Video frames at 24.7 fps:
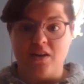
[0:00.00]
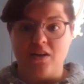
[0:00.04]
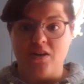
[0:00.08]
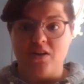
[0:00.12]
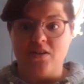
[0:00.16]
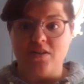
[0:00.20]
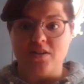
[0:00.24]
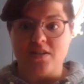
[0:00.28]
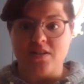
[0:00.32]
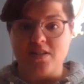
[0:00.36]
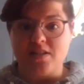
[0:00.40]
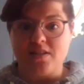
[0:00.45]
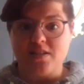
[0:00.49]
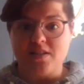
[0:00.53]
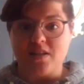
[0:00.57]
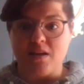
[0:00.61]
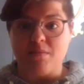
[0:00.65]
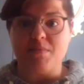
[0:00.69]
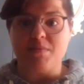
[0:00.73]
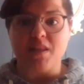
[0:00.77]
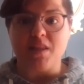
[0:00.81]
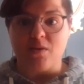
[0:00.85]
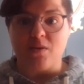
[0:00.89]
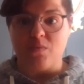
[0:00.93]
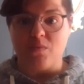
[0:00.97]
There's
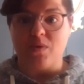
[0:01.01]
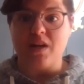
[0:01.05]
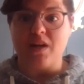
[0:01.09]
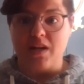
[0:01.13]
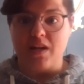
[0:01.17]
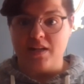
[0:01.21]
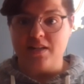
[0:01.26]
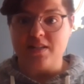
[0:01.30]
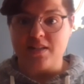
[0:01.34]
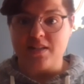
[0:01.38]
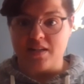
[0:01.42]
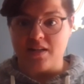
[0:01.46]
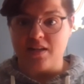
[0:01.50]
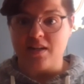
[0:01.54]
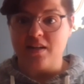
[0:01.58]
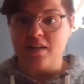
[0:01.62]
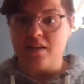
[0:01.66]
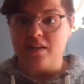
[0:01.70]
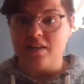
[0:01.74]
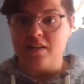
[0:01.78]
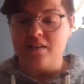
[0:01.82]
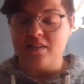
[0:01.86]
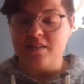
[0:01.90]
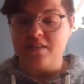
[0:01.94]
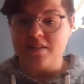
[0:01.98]
something that we need
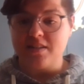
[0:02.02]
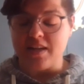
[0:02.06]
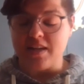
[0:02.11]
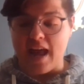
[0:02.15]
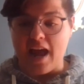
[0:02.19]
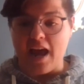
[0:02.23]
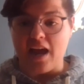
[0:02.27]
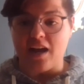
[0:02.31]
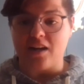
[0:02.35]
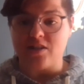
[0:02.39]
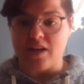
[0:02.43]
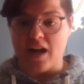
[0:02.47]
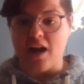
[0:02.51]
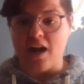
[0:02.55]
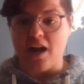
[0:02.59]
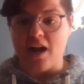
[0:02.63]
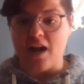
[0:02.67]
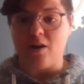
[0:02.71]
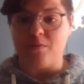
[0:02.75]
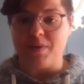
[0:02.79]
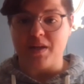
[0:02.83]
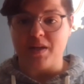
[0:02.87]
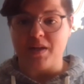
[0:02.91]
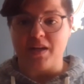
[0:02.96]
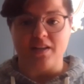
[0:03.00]
to hash
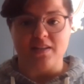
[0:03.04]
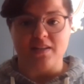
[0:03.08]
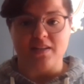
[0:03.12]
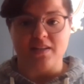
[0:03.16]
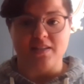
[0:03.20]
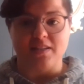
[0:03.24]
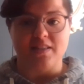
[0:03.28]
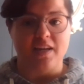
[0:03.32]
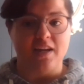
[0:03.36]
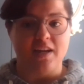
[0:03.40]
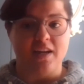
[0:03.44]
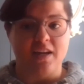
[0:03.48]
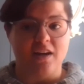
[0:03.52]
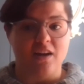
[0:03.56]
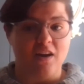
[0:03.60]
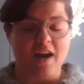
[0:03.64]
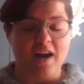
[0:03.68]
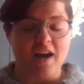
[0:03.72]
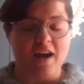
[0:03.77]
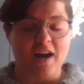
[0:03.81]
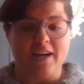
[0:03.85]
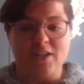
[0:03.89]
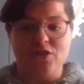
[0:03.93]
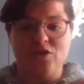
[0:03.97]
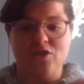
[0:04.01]
out, because
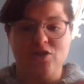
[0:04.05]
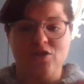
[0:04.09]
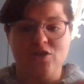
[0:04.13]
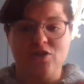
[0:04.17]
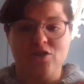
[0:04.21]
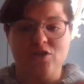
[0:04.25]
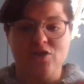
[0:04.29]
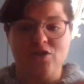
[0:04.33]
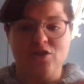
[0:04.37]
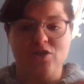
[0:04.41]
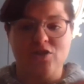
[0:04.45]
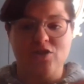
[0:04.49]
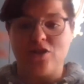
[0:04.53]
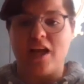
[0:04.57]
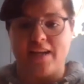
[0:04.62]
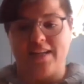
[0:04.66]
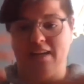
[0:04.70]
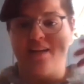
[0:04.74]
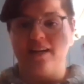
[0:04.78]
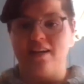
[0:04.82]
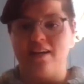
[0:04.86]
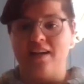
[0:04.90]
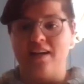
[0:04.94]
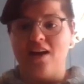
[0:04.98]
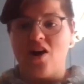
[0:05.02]
they're
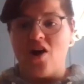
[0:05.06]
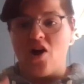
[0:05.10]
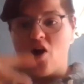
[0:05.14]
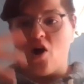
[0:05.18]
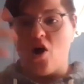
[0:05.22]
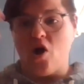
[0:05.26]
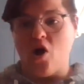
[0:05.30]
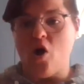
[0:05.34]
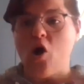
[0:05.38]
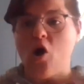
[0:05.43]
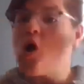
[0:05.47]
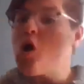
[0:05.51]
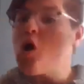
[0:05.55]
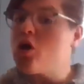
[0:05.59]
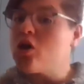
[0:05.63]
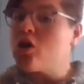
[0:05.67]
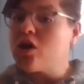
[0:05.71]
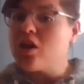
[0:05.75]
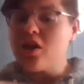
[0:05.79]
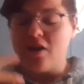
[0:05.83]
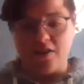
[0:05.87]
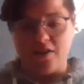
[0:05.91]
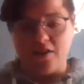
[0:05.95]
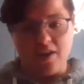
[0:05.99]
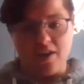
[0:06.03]
externalizing
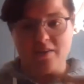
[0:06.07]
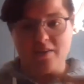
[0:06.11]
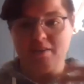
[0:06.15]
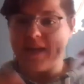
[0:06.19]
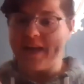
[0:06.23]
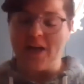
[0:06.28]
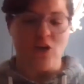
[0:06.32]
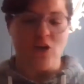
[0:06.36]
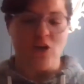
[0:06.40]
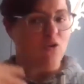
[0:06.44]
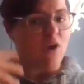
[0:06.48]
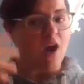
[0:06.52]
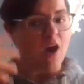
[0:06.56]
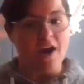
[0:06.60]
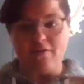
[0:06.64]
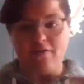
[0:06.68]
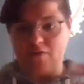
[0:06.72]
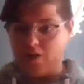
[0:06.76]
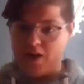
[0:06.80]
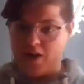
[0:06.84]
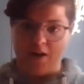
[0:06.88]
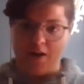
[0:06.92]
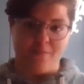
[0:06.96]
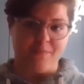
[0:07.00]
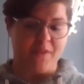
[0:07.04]
all, like a
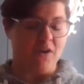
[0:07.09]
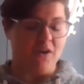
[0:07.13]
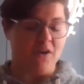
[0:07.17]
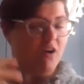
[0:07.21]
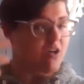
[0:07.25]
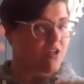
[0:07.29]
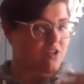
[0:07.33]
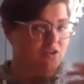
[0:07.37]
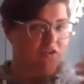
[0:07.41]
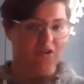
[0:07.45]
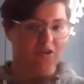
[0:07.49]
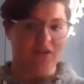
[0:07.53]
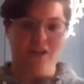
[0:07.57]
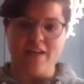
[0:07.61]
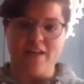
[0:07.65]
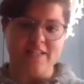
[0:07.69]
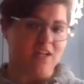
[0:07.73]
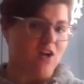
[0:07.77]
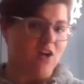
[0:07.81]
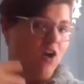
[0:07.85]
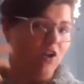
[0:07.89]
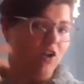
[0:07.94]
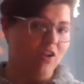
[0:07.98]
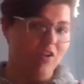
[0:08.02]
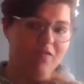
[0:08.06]
cry for help. They're
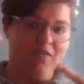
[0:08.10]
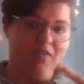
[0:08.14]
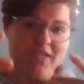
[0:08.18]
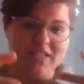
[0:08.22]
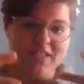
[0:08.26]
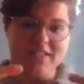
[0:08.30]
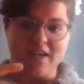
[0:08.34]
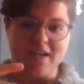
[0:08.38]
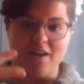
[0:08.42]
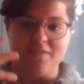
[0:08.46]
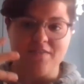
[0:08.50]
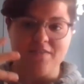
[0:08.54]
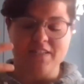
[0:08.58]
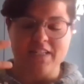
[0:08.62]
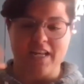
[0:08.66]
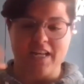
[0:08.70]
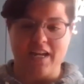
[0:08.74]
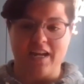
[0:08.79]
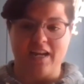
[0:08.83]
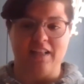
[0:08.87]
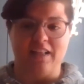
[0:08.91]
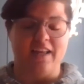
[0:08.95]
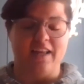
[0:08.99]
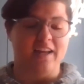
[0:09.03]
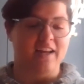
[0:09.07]
externalizing all of this stuff,
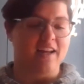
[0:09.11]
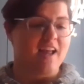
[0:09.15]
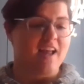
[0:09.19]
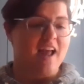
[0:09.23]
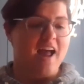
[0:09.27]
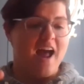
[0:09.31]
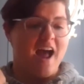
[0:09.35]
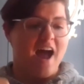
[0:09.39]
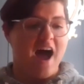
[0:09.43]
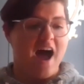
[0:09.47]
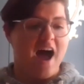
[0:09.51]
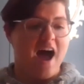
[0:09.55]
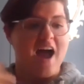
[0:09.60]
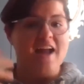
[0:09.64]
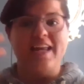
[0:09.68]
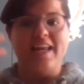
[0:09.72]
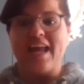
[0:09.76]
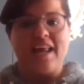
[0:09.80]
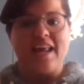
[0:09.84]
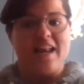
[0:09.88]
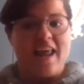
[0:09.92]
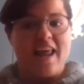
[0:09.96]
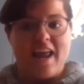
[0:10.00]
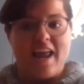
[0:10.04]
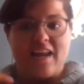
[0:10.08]
saying like, I
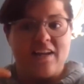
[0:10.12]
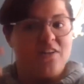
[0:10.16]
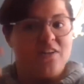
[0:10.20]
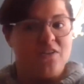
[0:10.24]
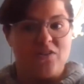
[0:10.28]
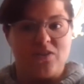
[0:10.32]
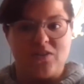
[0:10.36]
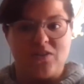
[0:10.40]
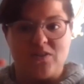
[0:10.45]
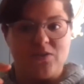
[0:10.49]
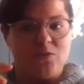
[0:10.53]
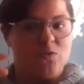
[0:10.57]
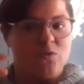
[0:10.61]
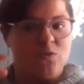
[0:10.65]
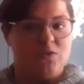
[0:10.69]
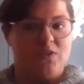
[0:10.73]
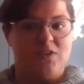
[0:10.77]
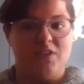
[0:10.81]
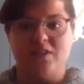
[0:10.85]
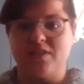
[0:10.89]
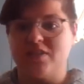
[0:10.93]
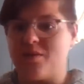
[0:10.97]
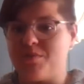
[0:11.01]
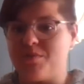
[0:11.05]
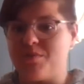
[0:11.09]
can't handle
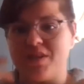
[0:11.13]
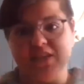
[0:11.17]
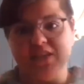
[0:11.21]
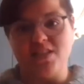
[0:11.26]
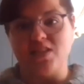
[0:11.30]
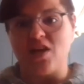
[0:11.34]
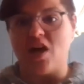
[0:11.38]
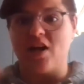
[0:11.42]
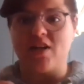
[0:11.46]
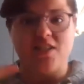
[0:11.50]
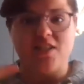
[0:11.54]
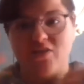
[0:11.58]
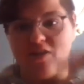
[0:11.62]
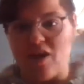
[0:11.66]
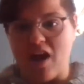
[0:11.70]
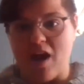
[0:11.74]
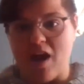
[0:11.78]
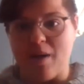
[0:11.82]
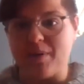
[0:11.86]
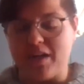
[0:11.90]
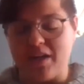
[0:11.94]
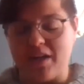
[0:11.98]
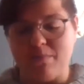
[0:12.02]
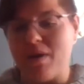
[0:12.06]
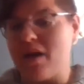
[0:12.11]
some of these thoughts that are
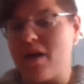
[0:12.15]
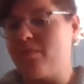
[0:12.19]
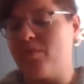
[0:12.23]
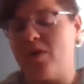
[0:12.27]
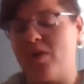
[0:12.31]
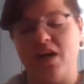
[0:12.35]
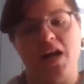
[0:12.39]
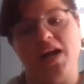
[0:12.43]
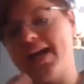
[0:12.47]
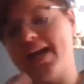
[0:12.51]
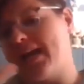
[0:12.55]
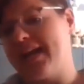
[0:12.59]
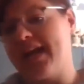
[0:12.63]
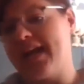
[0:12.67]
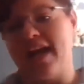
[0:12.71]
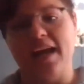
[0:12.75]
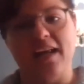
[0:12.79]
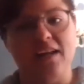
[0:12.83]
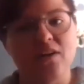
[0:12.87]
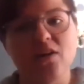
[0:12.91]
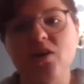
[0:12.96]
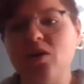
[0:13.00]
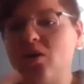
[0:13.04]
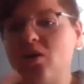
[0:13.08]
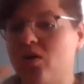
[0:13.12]
happening in my brain. I can't
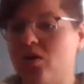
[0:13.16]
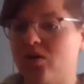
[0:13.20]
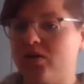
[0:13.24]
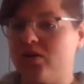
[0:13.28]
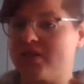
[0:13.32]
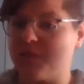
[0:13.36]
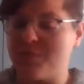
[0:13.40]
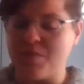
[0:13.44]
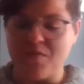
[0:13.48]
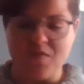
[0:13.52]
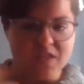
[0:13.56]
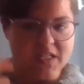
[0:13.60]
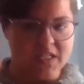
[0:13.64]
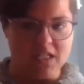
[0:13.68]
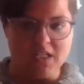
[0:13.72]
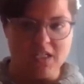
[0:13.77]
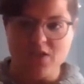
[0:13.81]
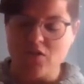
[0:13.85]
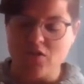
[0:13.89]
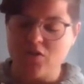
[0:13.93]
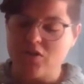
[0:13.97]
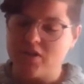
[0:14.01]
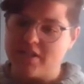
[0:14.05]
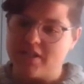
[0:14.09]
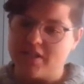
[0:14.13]
handle some of this
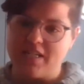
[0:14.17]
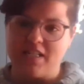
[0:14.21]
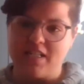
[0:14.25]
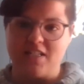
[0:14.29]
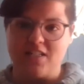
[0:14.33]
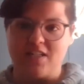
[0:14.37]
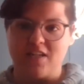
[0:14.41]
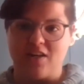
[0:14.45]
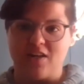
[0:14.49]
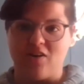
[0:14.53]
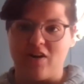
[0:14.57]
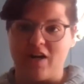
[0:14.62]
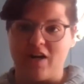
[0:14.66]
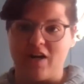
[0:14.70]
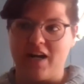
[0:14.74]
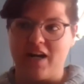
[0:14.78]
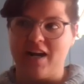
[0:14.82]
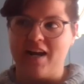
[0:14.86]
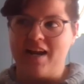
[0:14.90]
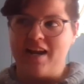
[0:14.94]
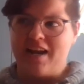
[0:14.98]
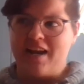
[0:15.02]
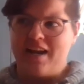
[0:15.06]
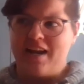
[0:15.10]
uncertainty that's occurring.